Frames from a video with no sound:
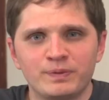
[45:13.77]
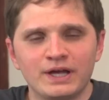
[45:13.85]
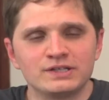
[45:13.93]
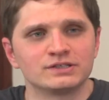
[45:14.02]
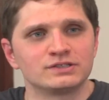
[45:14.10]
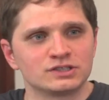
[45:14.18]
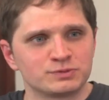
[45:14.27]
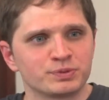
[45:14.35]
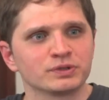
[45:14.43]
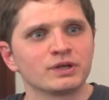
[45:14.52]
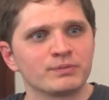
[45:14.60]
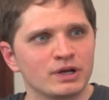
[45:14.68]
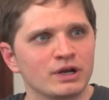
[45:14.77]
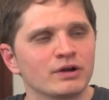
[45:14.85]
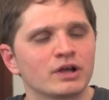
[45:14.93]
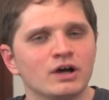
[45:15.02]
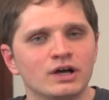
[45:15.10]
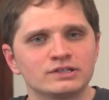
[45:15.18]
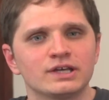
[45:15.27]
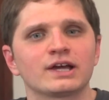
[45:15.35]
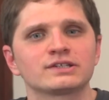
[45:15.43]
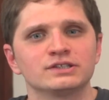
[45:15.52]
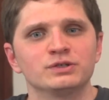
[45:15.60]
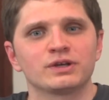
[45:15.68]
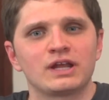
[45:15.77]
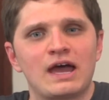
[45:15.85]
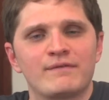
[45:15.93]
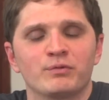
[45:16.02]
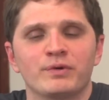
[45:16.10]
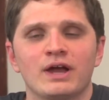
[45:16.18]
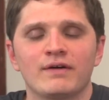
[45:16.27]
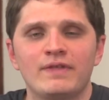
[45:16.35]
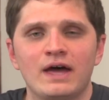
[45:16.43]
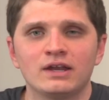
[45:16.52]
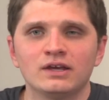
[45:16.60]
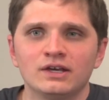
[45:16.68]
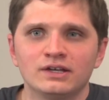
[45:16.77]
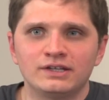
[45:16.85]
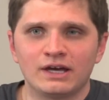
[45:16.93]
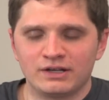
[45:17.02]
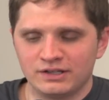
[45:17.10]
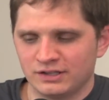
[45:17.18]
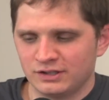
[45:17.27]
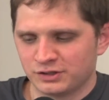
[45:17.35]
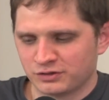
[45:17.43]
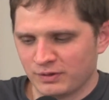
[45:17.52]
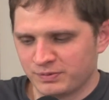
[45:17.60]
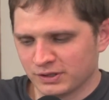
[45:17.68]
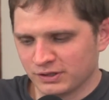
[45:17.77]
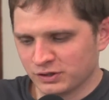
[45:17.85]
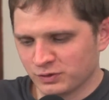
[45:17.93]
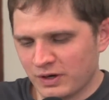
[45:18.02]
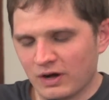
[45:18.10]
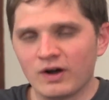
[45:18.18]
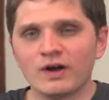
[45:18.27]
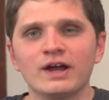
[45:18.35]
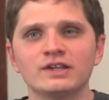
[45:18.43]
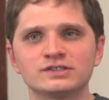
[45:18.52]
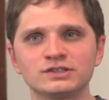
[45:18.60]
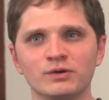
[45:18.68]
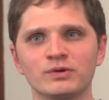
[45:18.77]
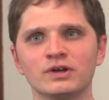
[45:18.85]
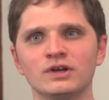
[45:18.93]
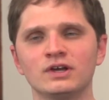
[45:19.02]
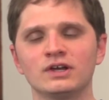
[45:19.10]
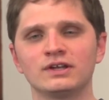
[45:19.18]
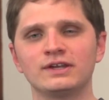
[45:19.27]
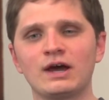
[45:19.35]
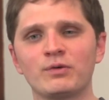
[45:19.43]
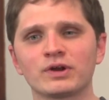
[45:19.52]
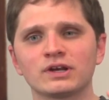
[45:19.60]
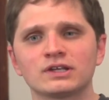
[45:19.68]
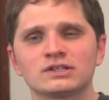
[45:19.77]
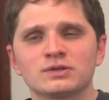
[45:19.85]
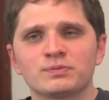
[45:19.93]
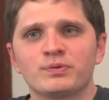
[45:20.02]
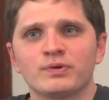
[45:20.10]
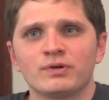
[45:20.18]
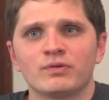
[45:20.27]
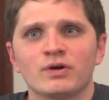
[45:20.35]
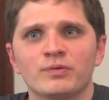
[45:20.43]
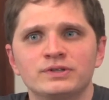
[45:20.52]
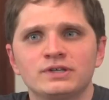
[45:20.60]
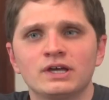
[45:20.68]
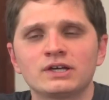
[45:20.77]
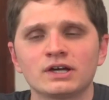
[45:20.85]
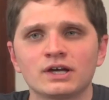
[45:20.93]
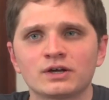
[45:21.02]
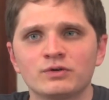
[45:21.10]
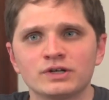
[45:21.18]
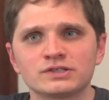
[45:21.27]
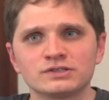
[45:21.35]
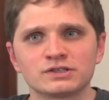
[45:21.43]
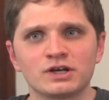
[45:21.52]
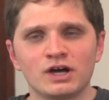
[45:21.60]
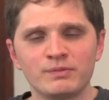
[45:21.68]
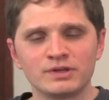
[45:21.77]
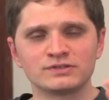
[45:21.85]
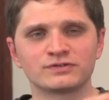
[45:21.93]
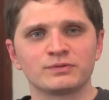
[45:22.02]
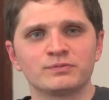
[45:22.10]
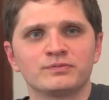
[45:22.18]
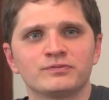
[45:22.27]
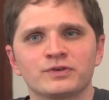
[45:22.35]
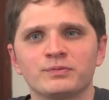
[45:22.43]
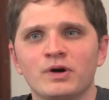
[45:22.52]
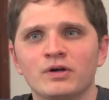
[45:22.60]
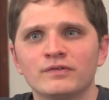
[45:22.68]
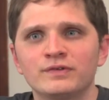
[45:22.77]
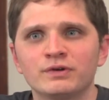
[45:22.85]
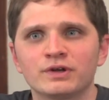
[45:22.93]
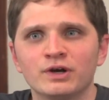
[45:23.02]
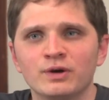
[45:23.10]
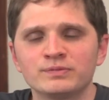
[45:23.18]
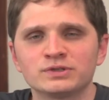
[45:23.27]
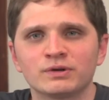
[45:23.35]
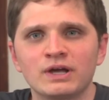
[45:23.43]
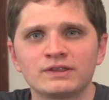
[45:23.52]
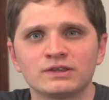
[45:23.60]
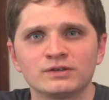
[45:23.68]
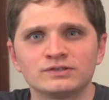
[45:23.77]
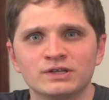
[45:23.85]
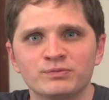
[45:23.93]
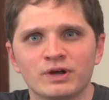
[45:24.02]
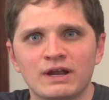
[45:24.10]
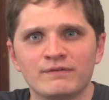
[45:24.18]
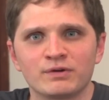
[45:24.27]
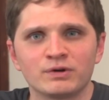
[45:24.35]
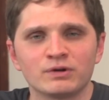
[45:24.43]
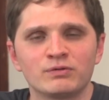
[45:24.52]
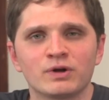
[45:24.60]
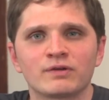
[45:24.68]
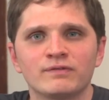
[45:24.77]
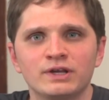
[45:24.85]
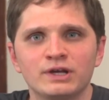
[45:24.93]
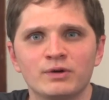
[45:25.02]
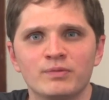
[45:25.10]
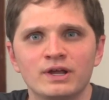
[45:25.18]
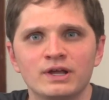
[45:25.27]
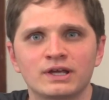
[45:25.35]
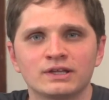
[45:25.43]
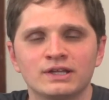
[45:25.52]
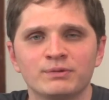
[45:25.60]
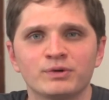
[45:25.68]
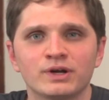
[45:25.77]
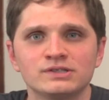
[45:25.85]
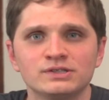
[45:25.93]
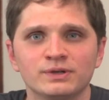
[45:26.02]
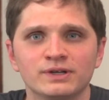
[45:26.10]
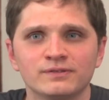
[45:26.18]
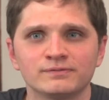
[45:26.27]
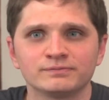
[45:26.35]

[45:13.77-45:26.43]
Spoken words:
this is just preliminary contacts that you can have, and we have that down in the description as well. All right, so now we're going to get to the point where we take questions and comments from all of you at home. So get those in. We're going to have a real quick video break, and then we'll get to it.